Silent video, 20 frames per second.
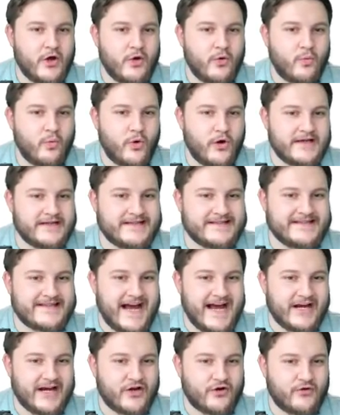What is
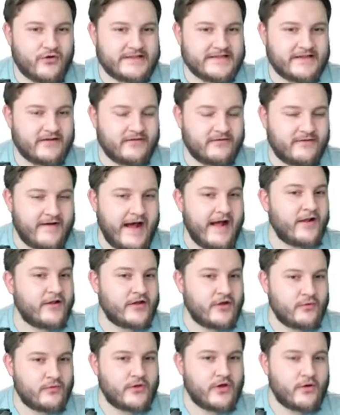that critical
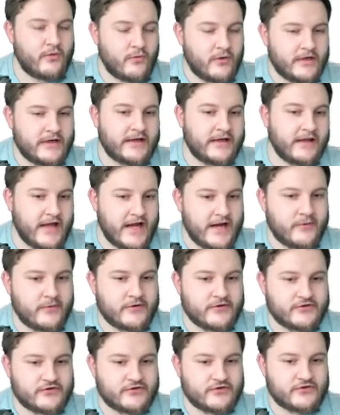value that would allow
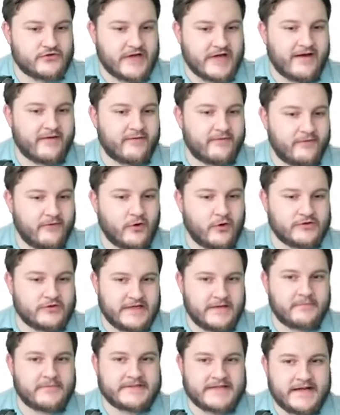us to have
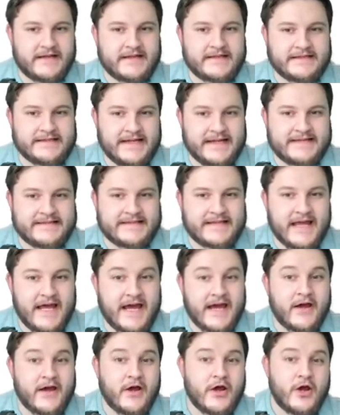14% of the data there?